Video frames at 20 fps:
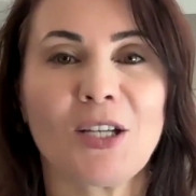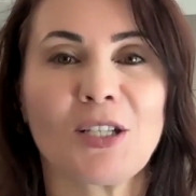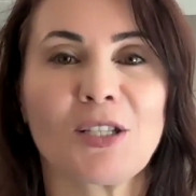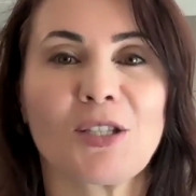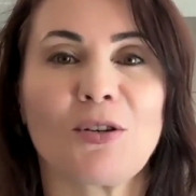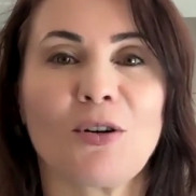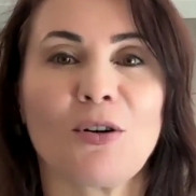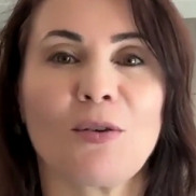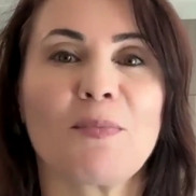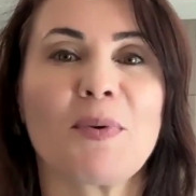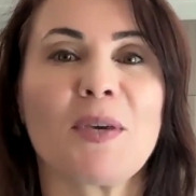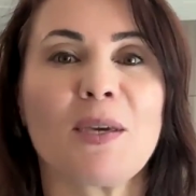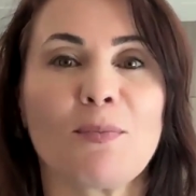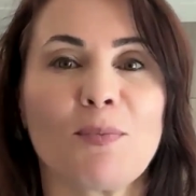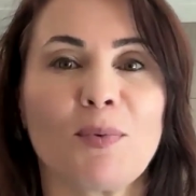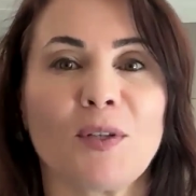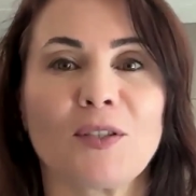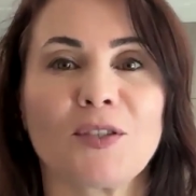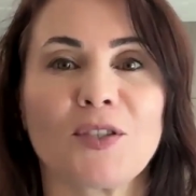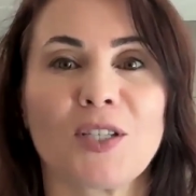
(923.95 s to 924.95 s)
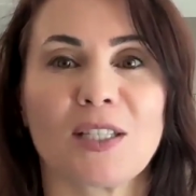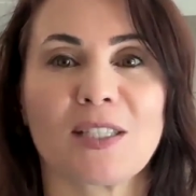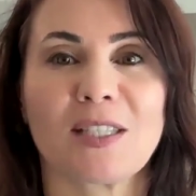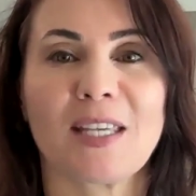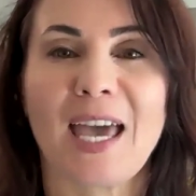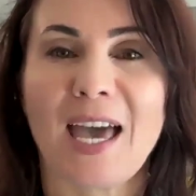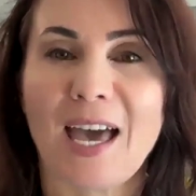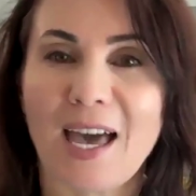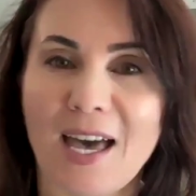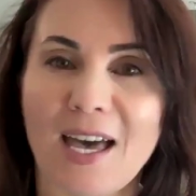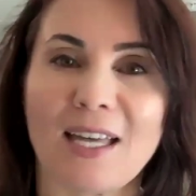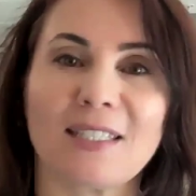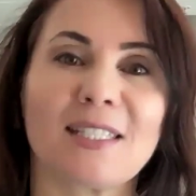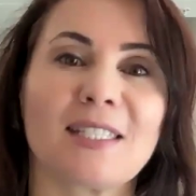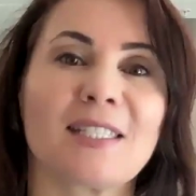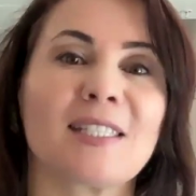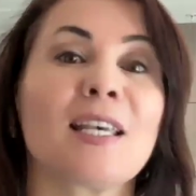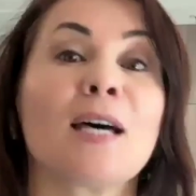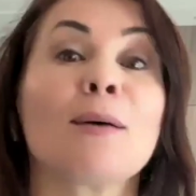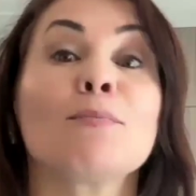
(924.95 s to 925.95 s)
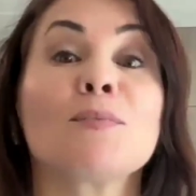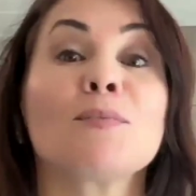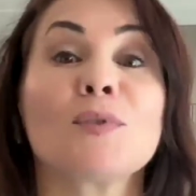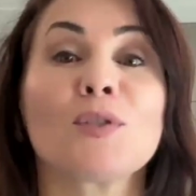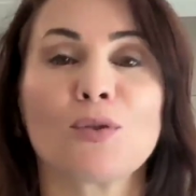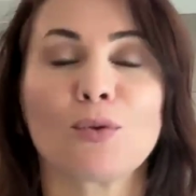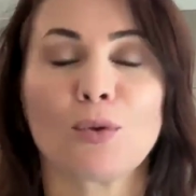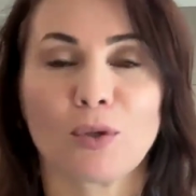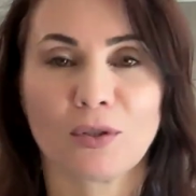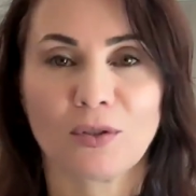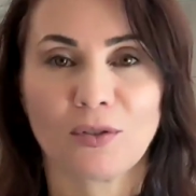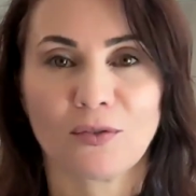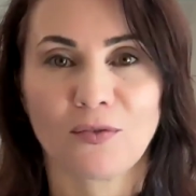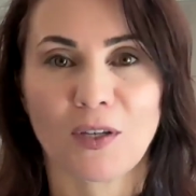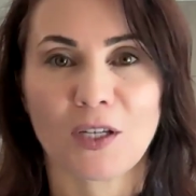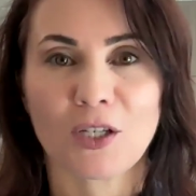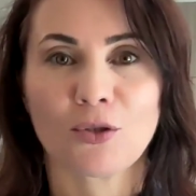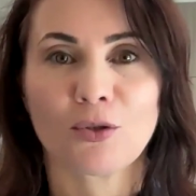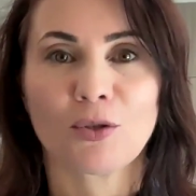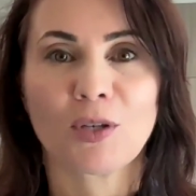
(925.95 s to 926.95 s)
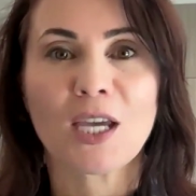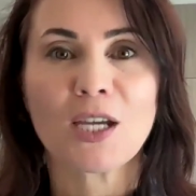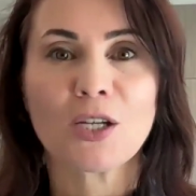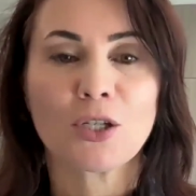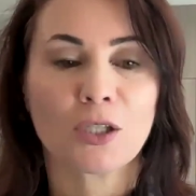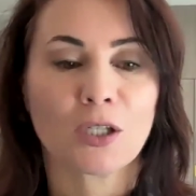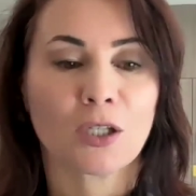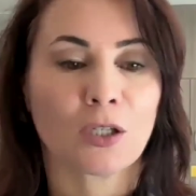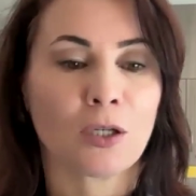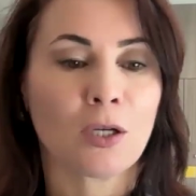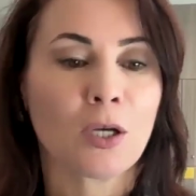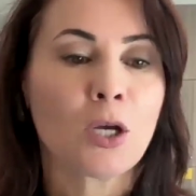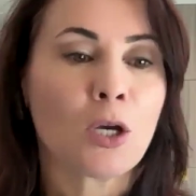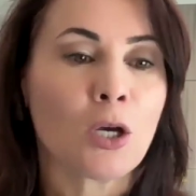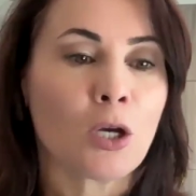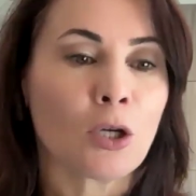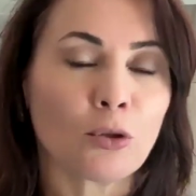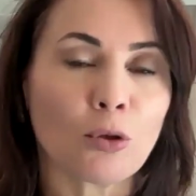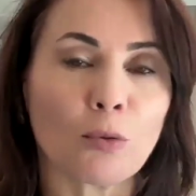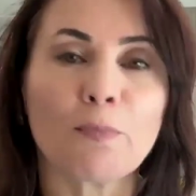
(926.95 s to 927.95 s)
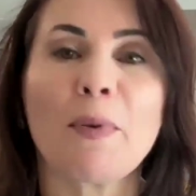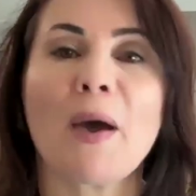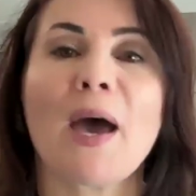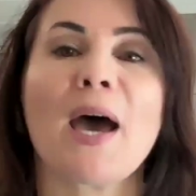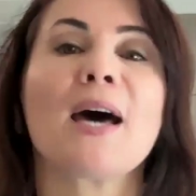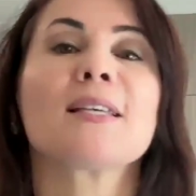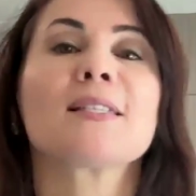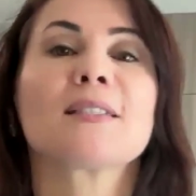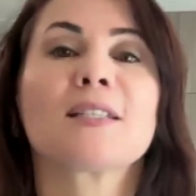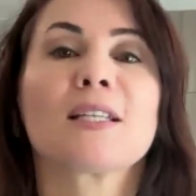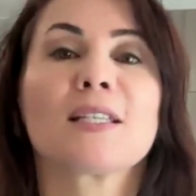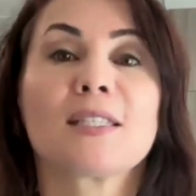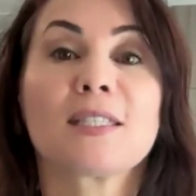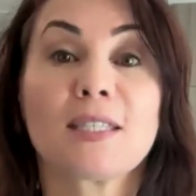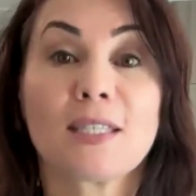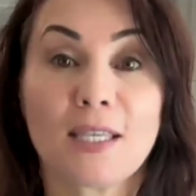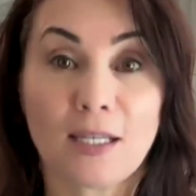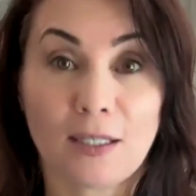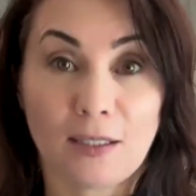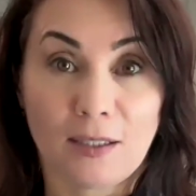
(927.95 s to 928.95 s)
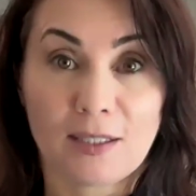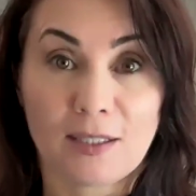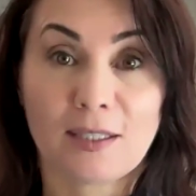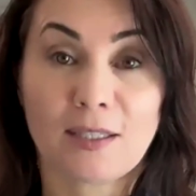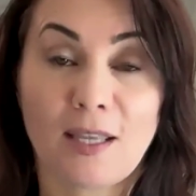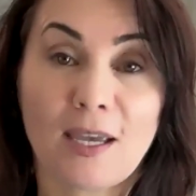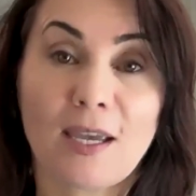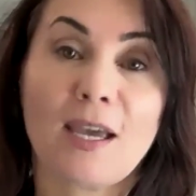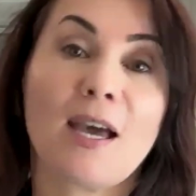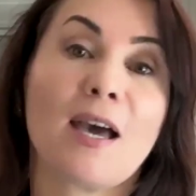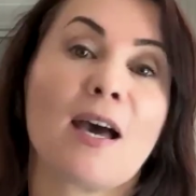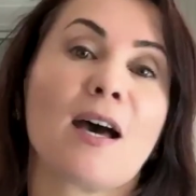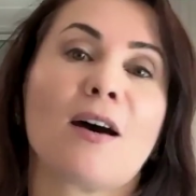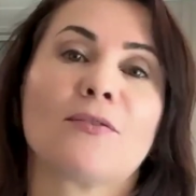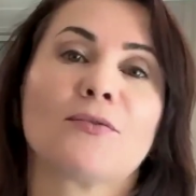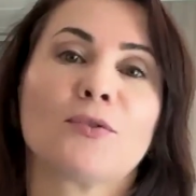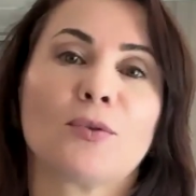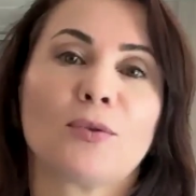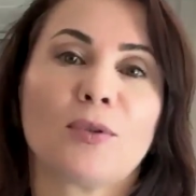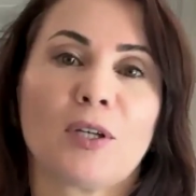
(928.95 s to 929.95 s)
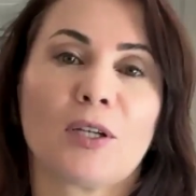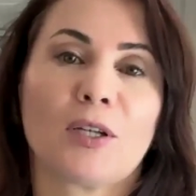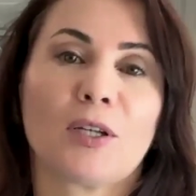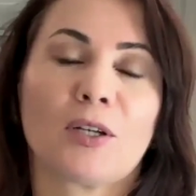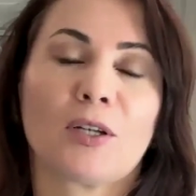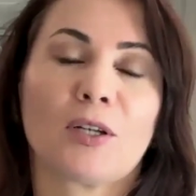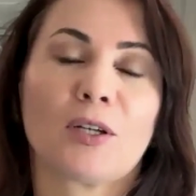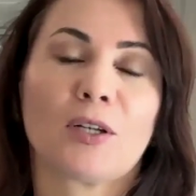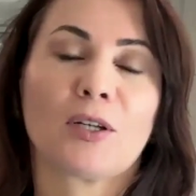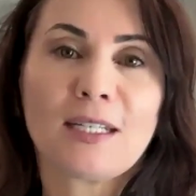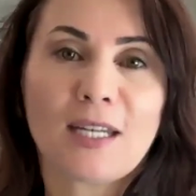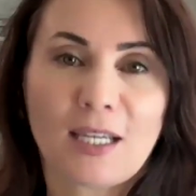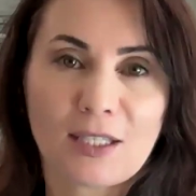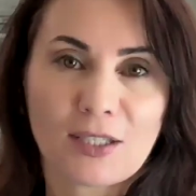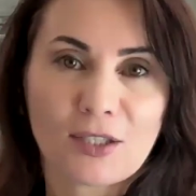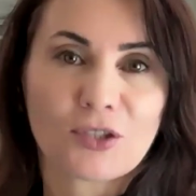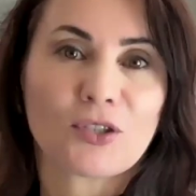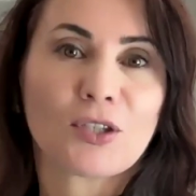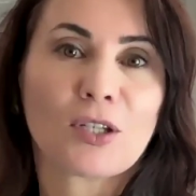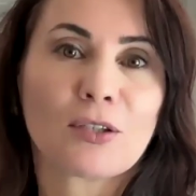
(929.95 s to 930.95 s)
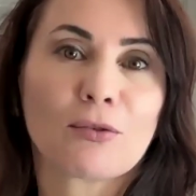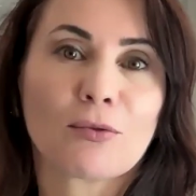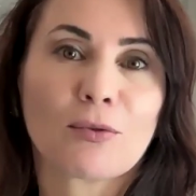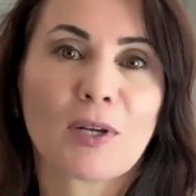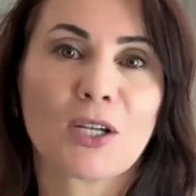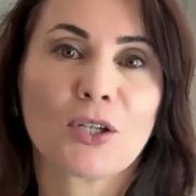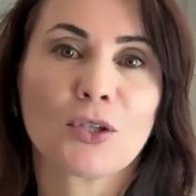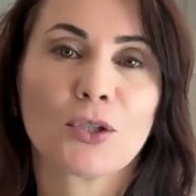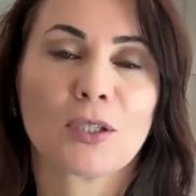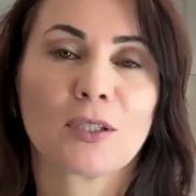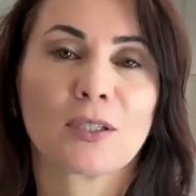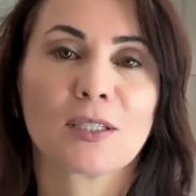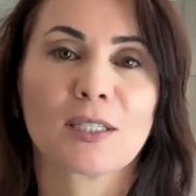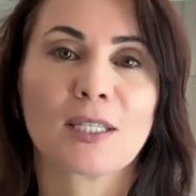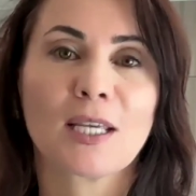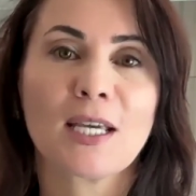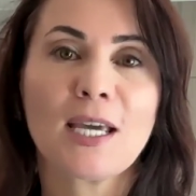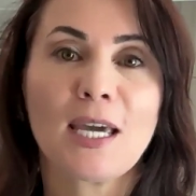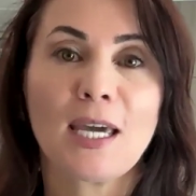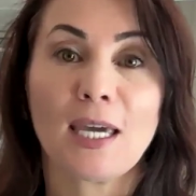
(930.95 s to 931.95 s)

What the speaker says: So people just had some sort of education to pass the skills they have to their next generations.